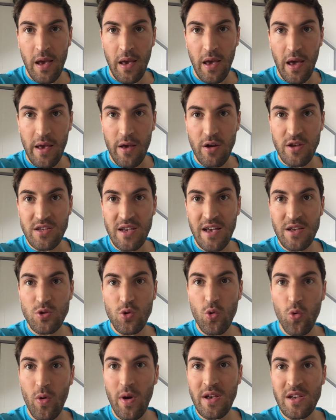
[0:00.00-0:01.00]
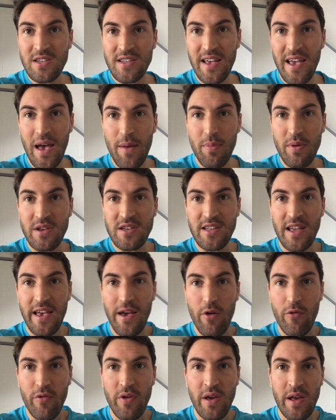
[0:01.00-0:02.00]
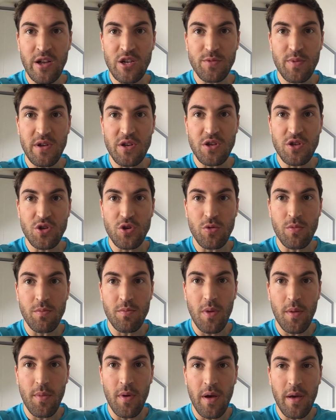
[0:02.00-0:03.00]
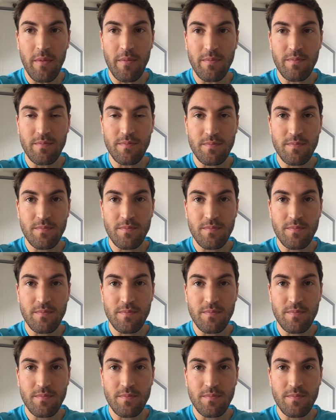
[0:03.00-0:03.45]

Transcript: Okay, guys, as always, stay happy, stay healthy, and I'll speak to you soon. Bye-bye.